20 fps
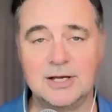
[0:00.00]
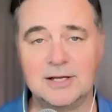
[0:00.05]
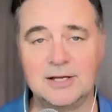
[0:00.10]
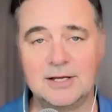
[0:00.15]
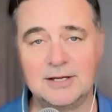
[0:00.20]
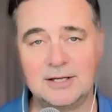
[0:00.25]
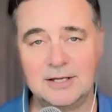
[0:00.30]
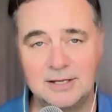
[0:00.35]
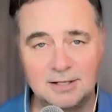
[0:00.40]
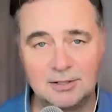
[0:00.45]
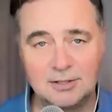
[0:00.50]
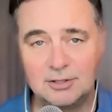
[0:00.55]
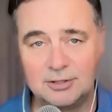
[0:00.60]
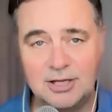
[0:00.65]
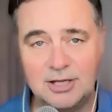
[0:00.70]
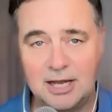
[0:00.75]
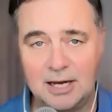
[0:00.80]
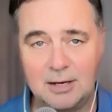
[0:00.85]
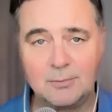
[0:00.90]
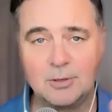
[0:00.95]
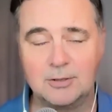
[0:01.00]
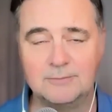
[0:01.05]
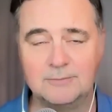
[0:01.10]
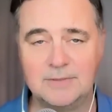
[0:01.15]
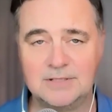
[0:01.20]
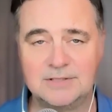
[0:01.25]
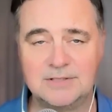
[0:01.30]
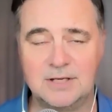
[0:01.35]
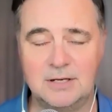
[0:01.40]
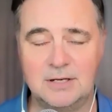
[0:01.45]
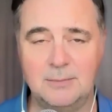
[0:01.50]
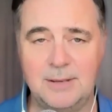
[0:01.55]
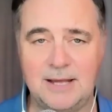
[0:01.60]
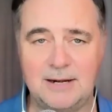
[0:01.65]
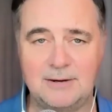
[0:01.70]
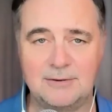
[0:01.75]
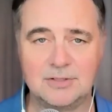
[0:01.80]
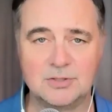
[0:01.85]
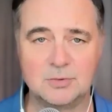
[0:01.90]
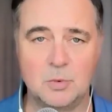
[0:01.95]
A good camera is going to
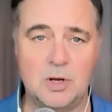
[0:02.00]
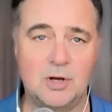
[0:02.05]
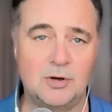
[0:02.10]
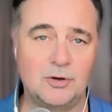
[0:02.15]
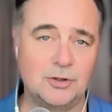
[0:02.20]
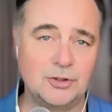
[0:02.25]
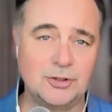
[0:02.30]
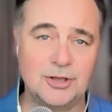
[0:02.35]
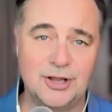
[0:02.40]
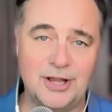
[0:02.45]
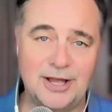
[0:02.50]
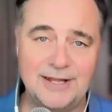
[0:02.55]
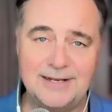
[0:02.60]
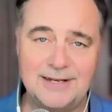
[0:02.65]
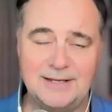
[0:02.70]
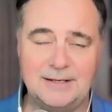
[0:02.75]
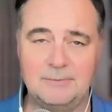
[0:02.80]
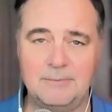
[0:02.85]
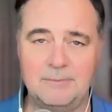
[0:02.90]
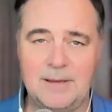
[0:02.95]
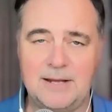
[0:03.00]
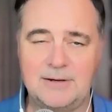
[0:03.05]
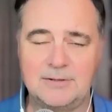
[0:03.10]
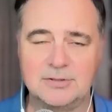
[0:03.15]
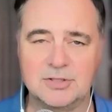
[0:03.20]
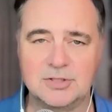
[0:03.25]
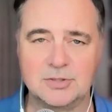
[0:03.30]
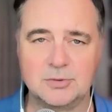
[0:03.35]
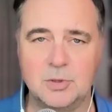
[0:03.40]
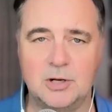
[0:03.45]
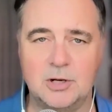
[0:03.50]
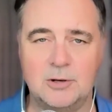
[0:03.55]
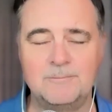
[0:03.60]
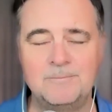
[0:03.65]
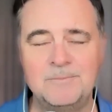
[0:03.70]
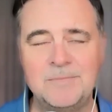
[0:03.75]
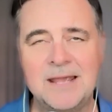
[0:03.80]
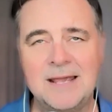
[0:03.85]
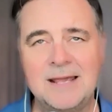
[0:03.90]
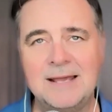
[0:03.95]
matter as well. Good lighting matters as well.